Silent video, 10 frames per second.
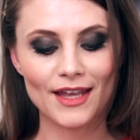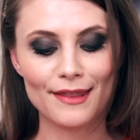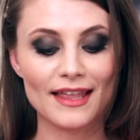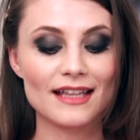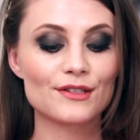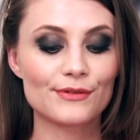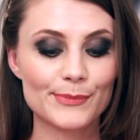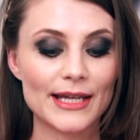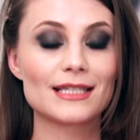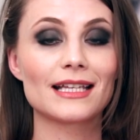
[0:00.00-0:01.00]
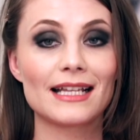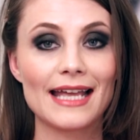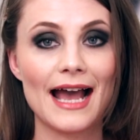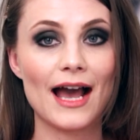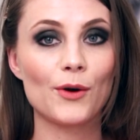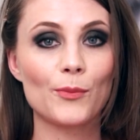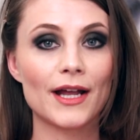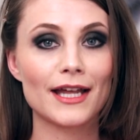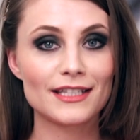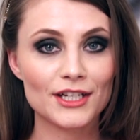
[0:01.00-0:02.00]
and that's basically how
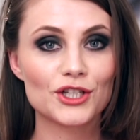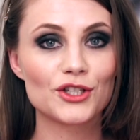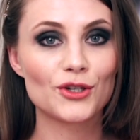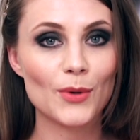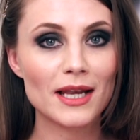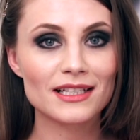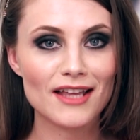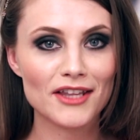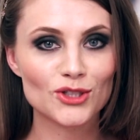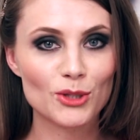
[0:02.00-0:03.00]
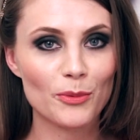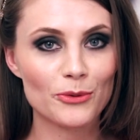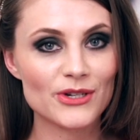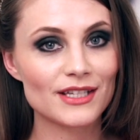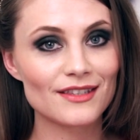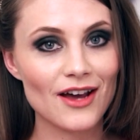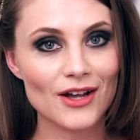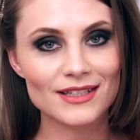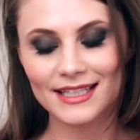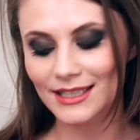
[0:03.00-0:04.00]
my addiction to Alexandre de Paris
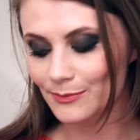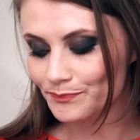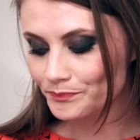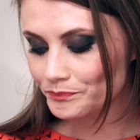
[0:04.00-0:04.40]
started.